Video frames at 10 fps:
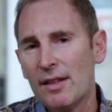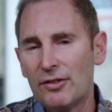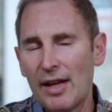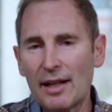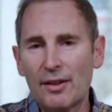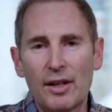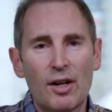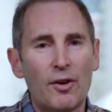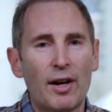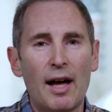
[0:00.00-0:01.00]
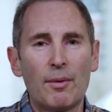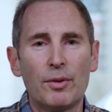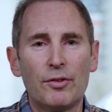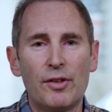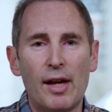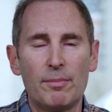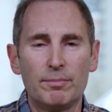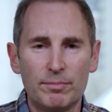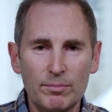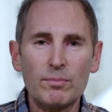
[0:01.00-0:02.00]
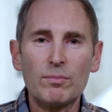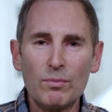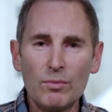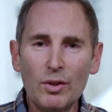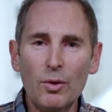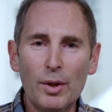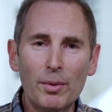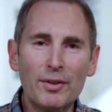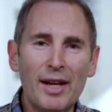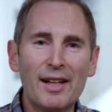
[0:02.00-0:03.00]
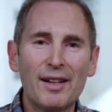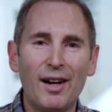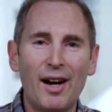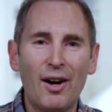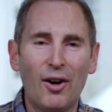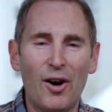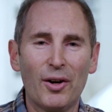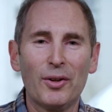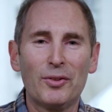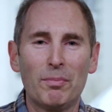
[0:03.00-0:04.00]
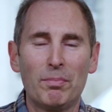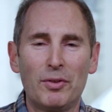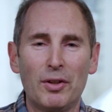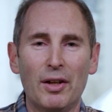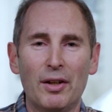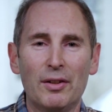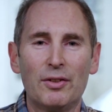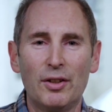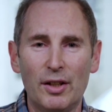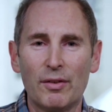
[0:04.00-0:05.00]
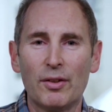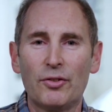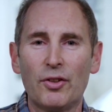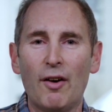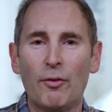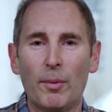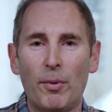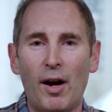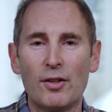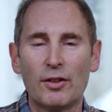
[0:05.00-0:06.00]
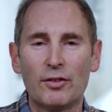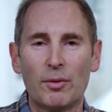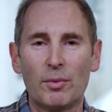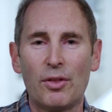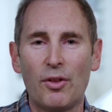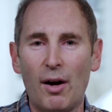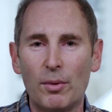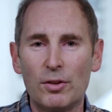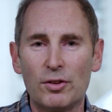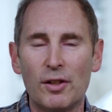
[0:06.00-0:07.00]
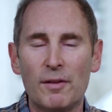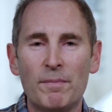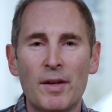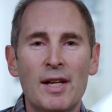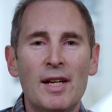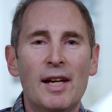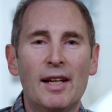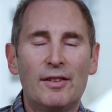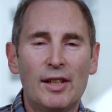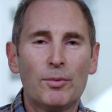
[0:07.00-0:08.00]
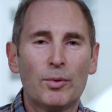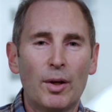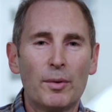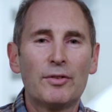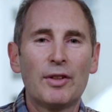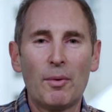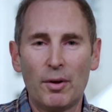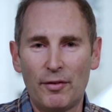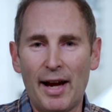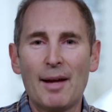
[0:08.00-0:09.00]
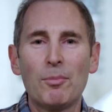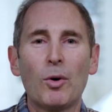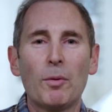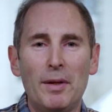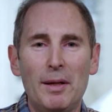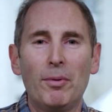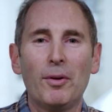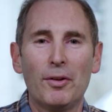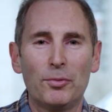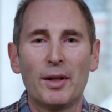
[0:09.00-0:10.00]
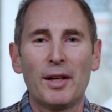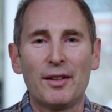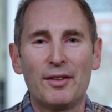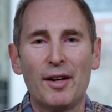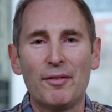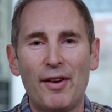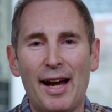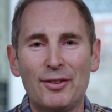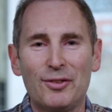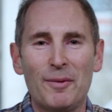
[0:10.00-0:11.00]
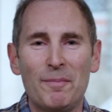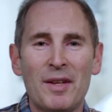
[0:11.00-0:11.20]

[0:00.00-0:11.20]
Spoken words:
second thing going on was that we were taking a lot longer to deliver software projects than we thought we should. And teams would always say, well, if I had more people, this would get done faster.